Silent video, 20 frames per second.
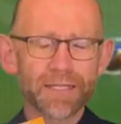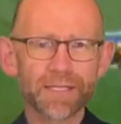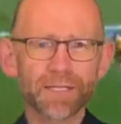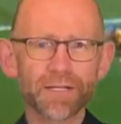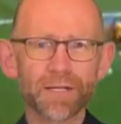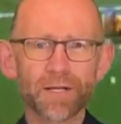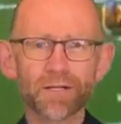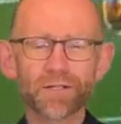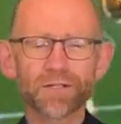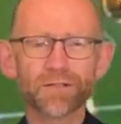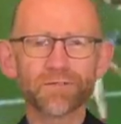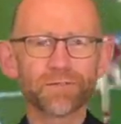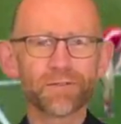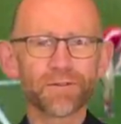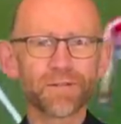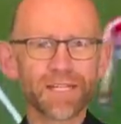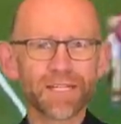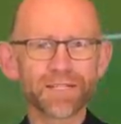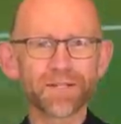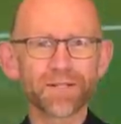Search of
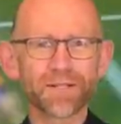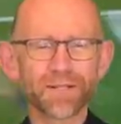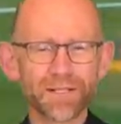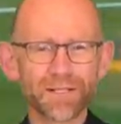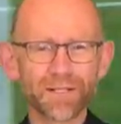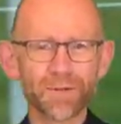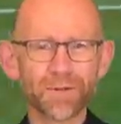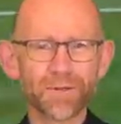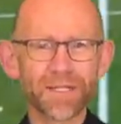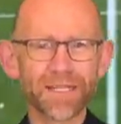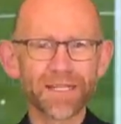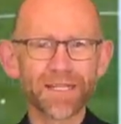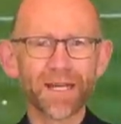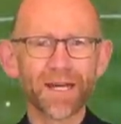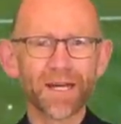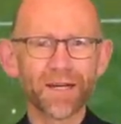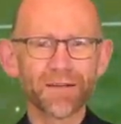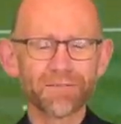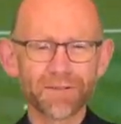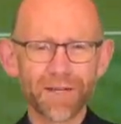Greater Glory
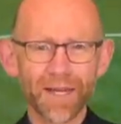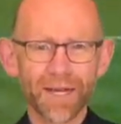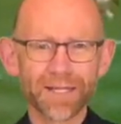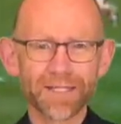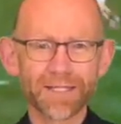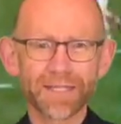of God.